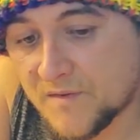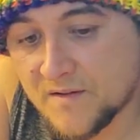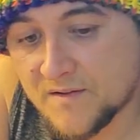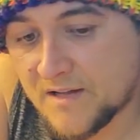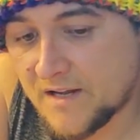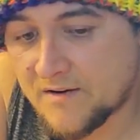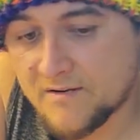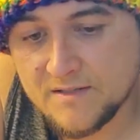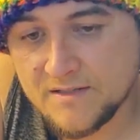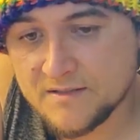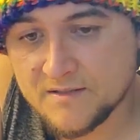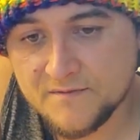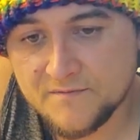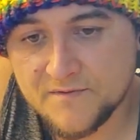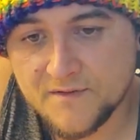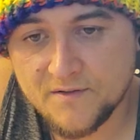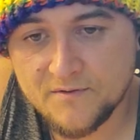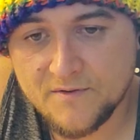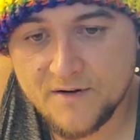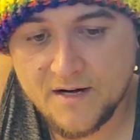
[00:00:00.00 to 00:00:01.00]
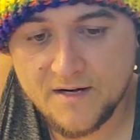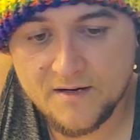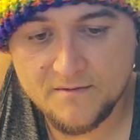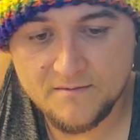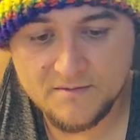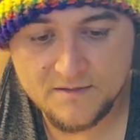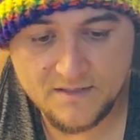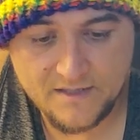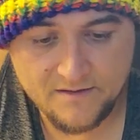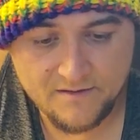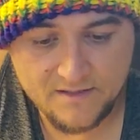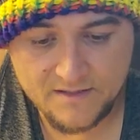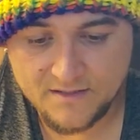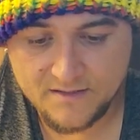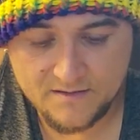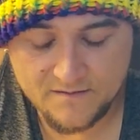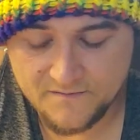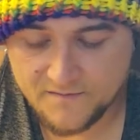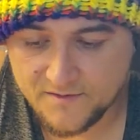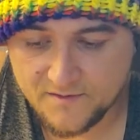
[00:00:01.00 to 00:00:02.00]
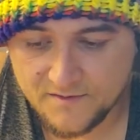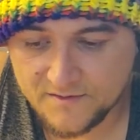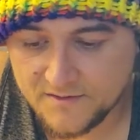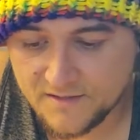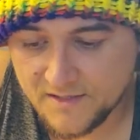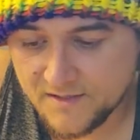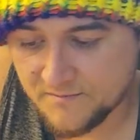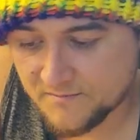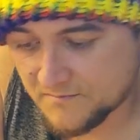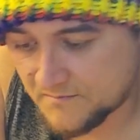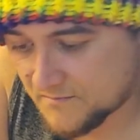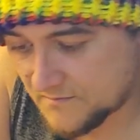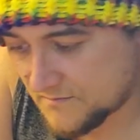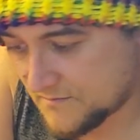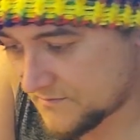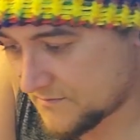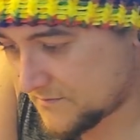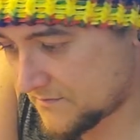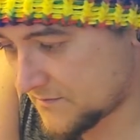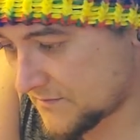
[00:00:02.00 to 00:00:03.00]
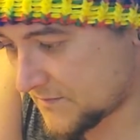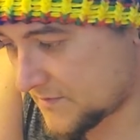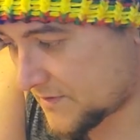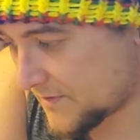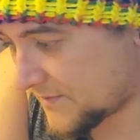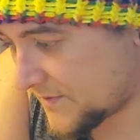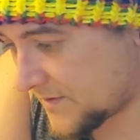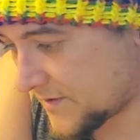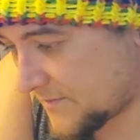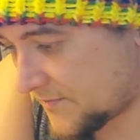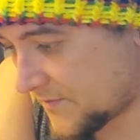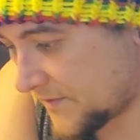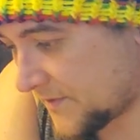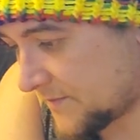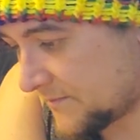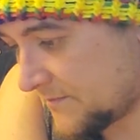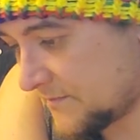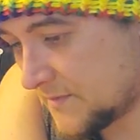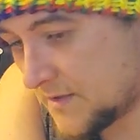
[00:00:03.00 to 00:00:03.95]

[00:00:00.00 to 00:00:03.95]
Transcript: Aries doesn't feel right. This Aries doesn't feel the same. There's something up with them.